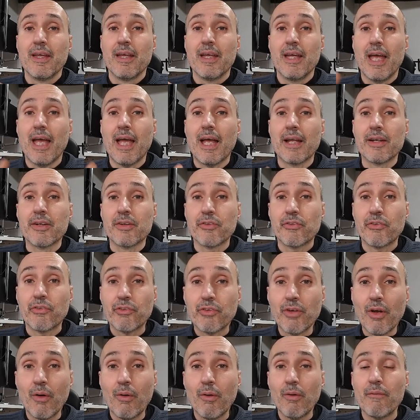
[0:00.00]
And
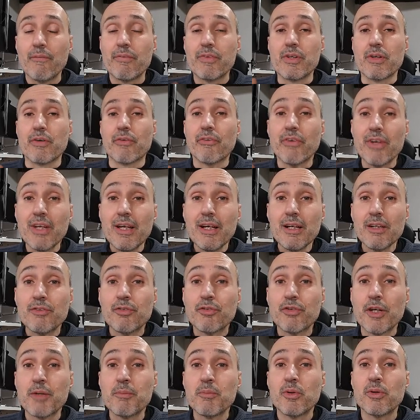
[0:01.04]
so the React
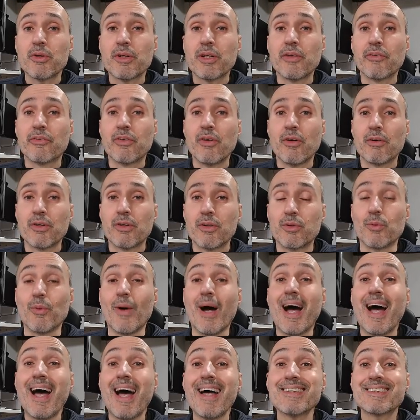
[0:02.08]
framework is going to
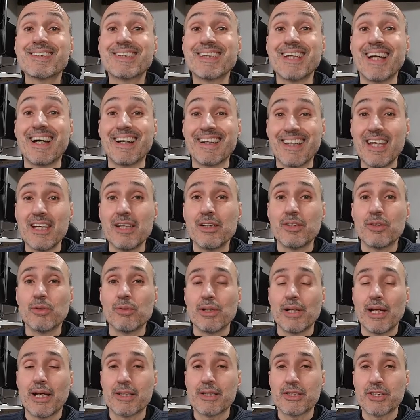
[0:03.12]
ask again to the
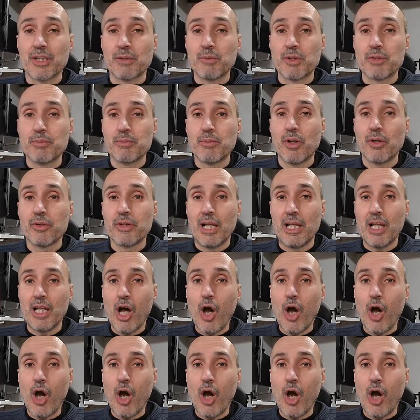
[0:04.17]
large language model,